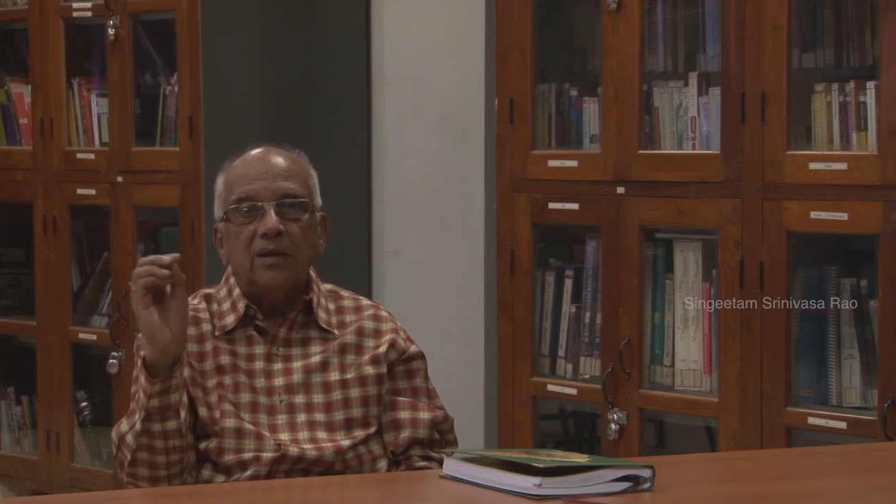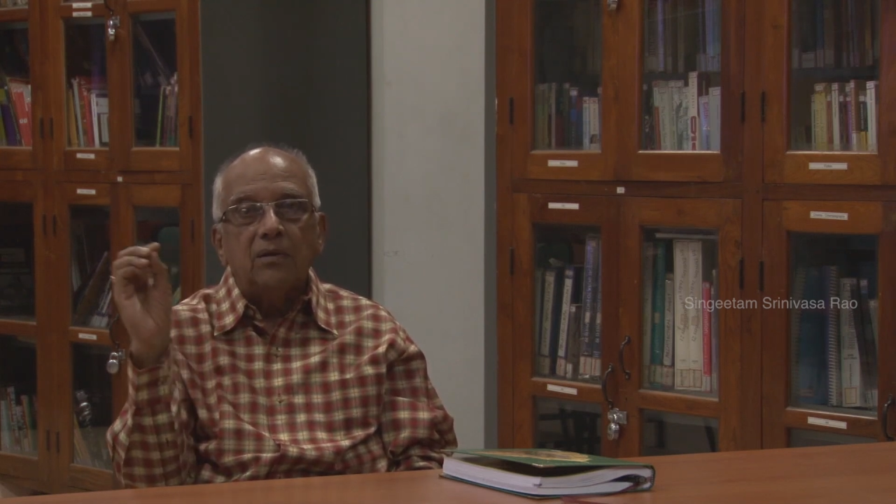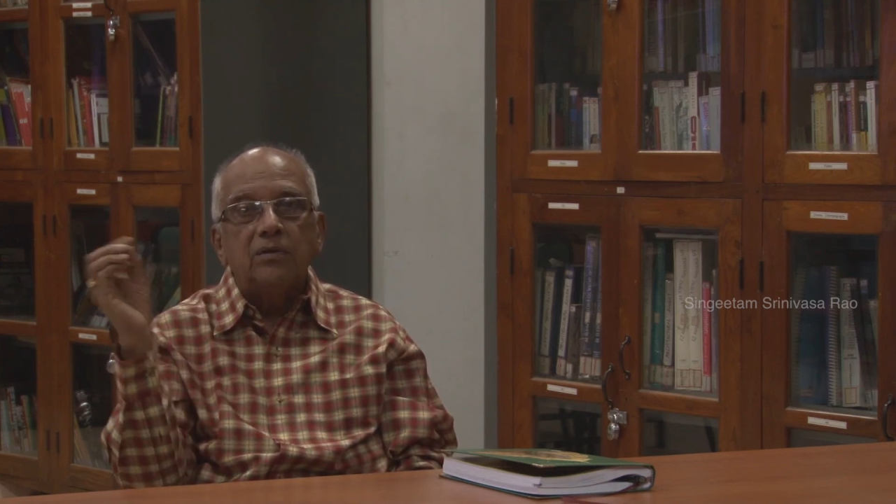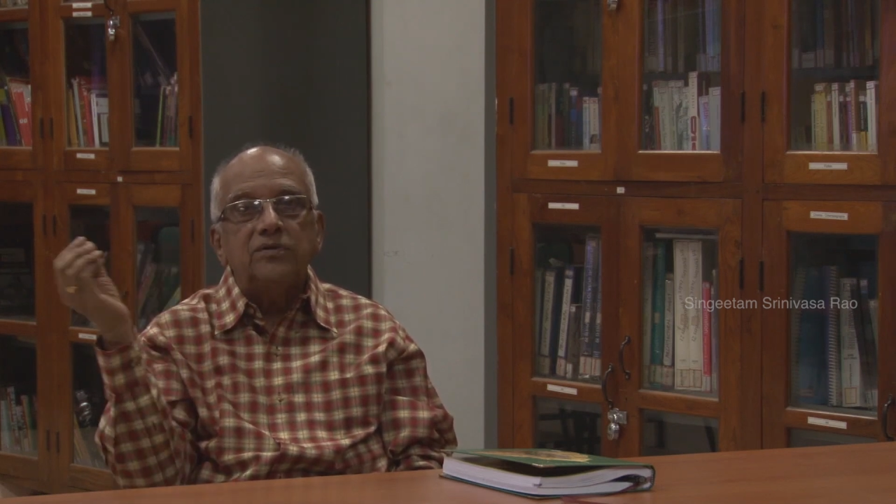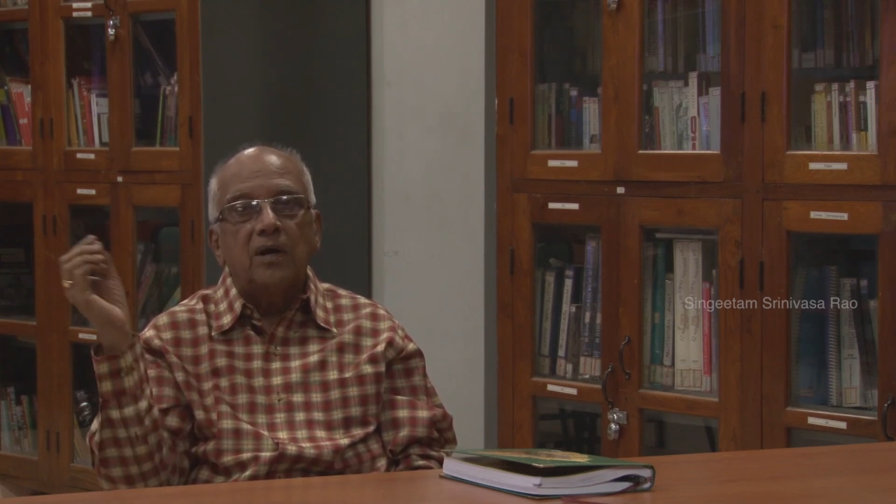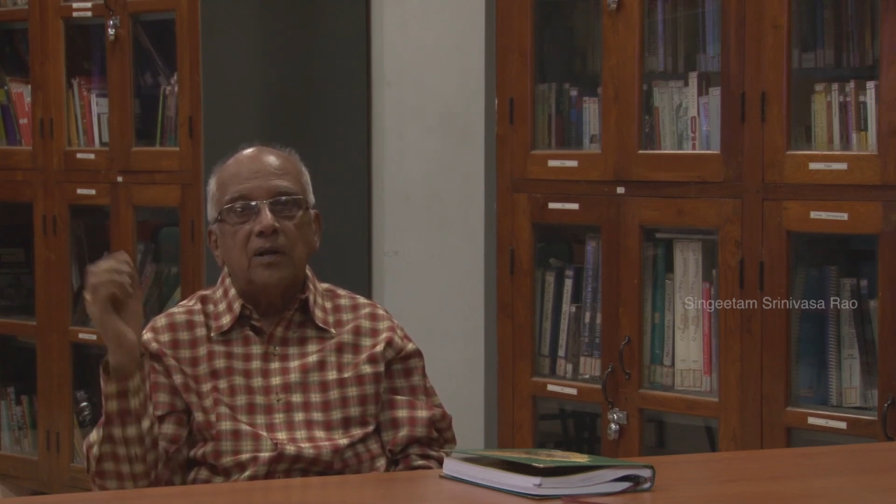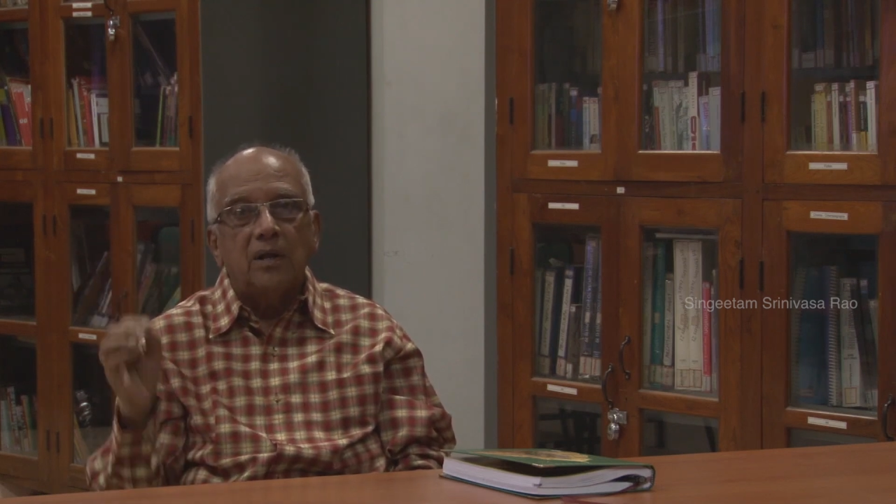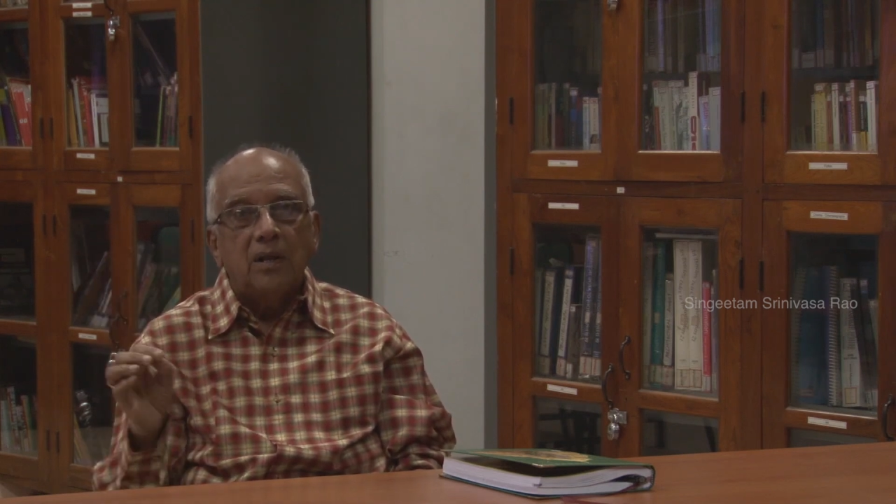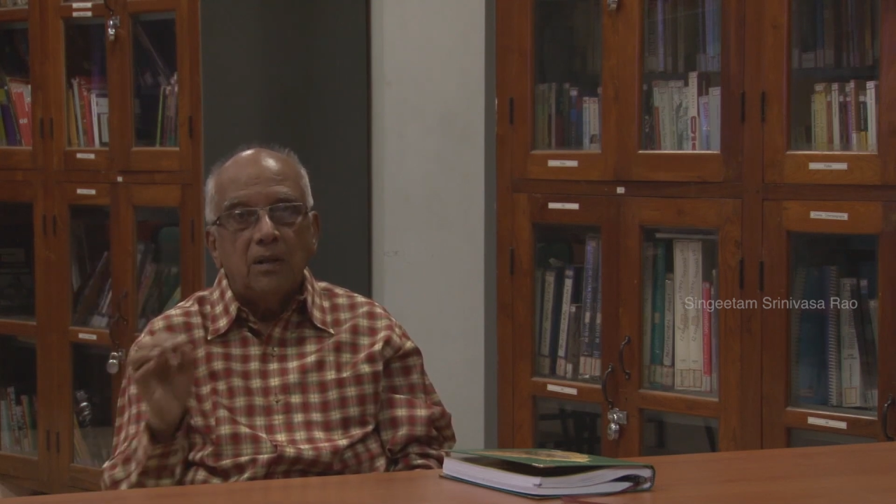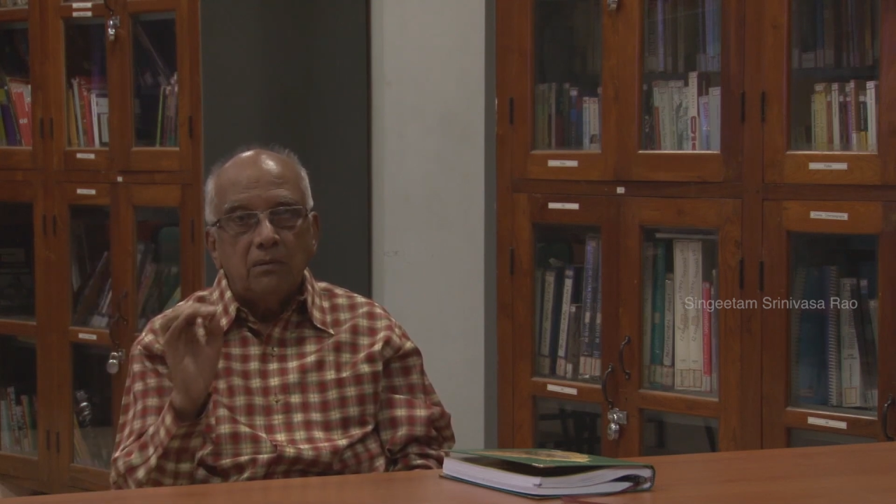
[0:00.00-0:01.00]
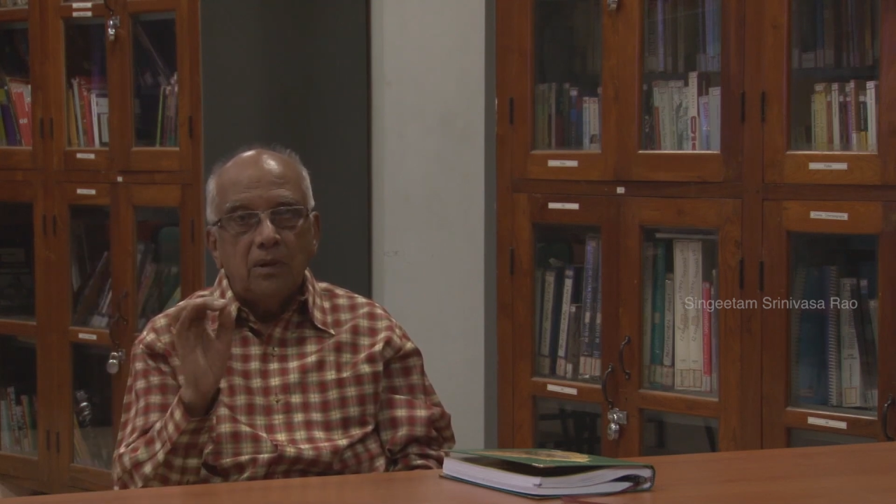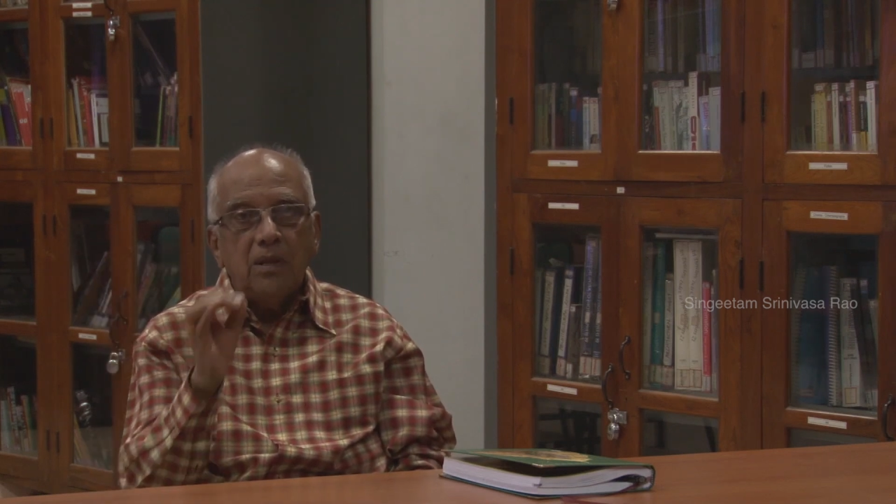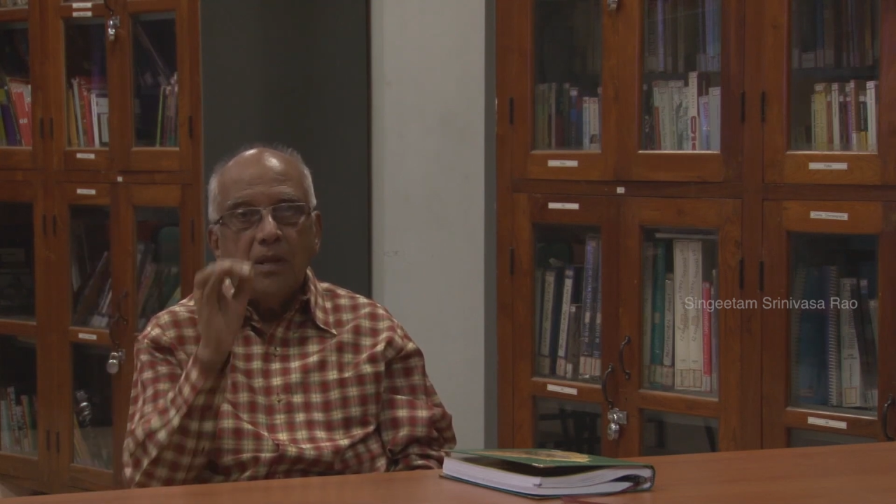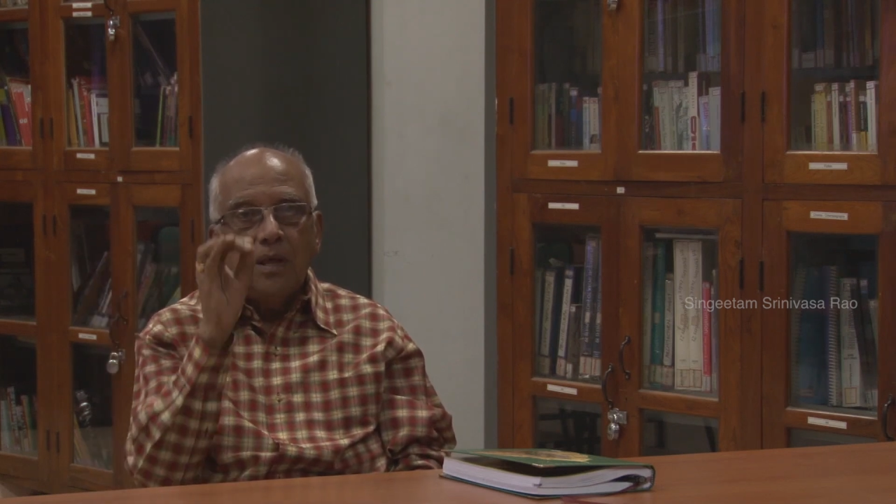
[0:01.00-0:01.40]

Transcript: Ko Jana. There's